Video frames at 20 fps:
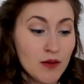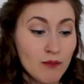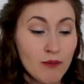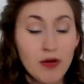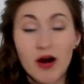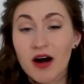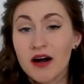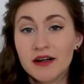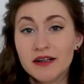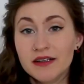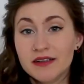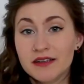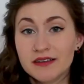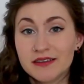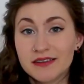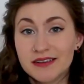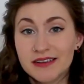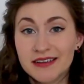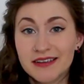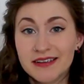part
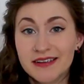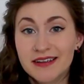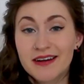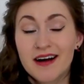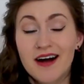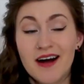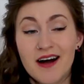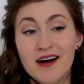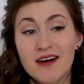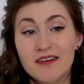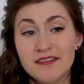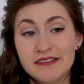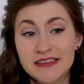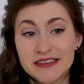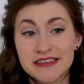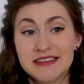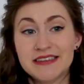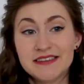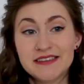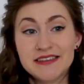of the
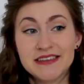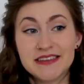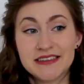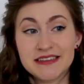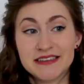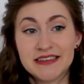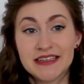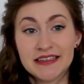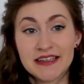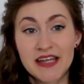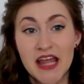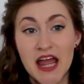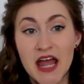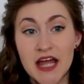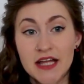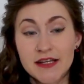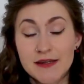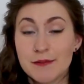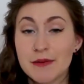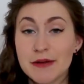series, that
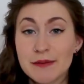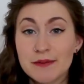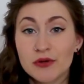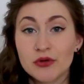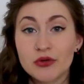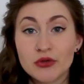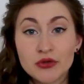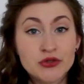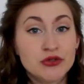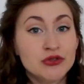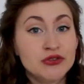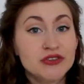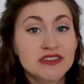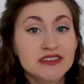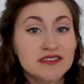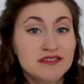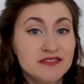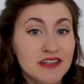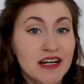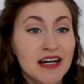the people who do
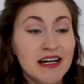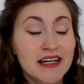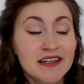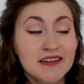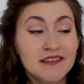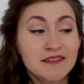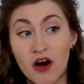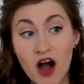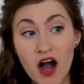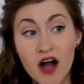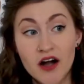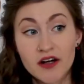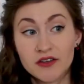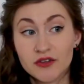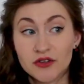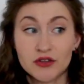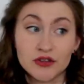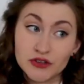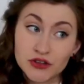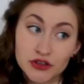survive are
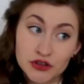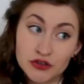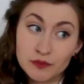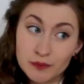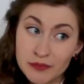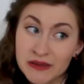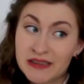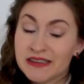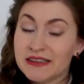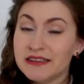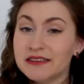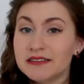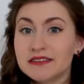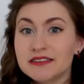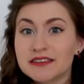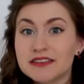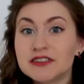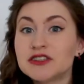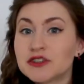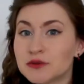or should be
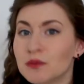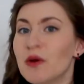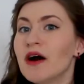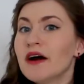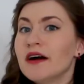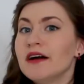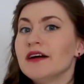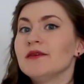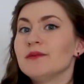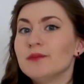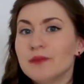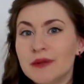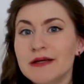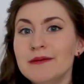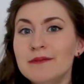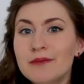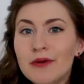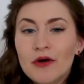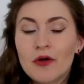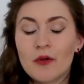smart
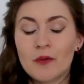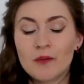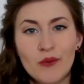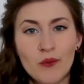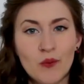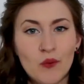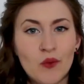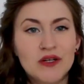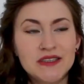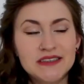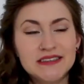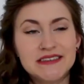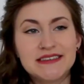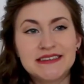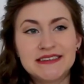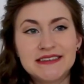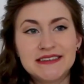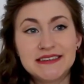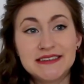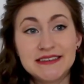people. I was
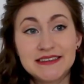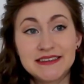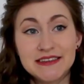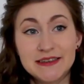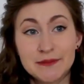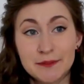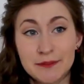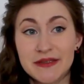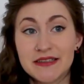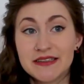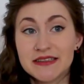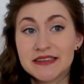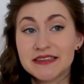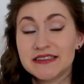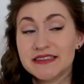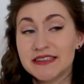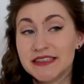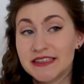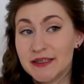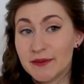a bit
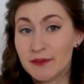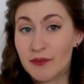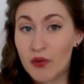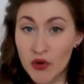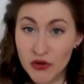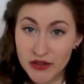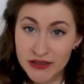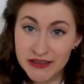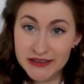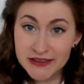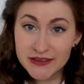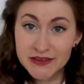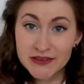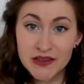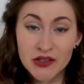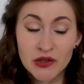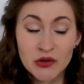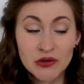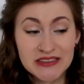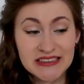disappointed
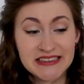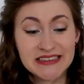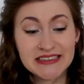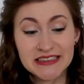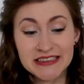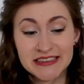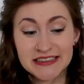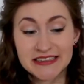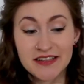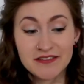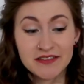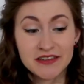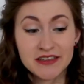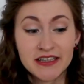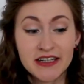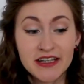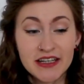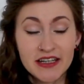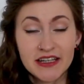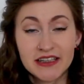with season 7.
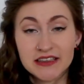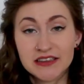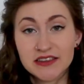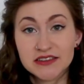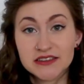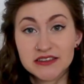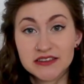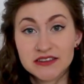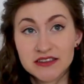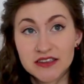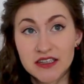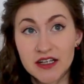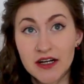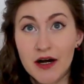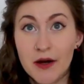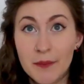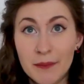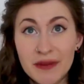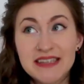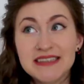It looked
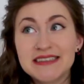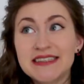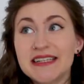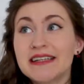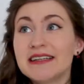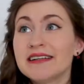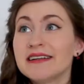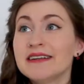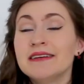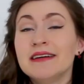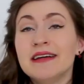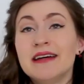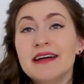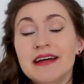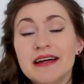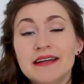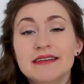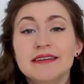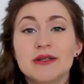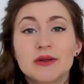amazing
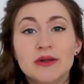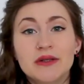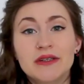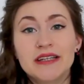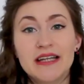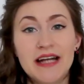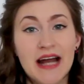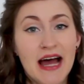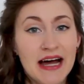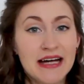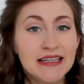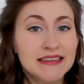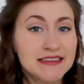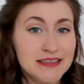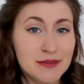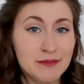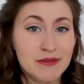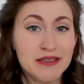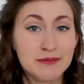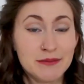and it had
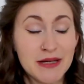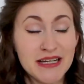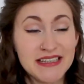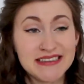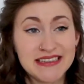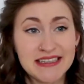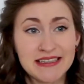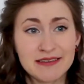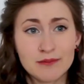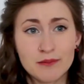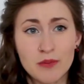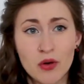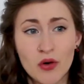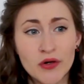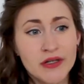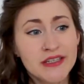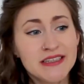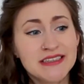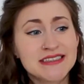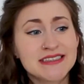some amazing
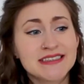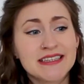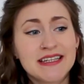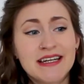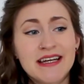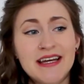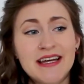points,